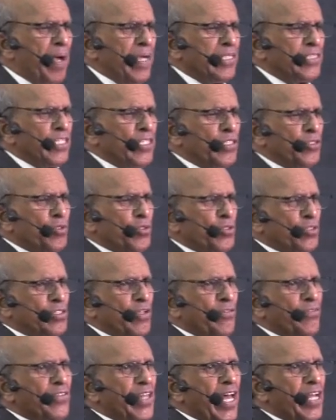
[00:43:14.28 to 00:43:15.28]
by the use
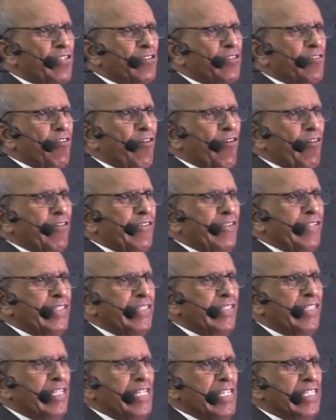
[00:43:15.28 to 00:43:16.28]
of that rod.
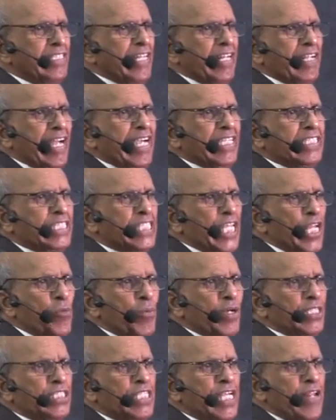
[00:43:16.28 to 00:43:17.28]
The Red Sea
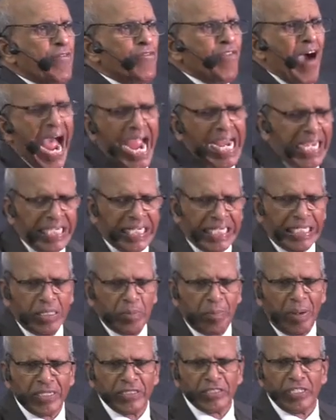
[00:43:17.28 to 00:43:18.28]
was
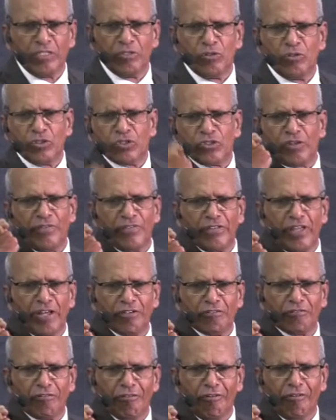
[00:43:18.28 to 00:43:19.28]
divided by the use of
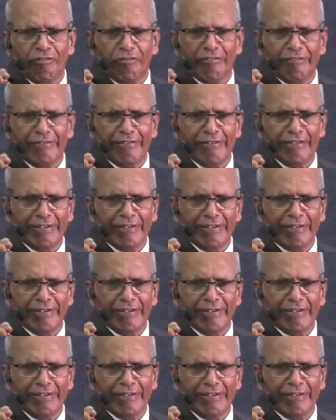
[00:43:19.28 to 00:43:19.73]
that rod.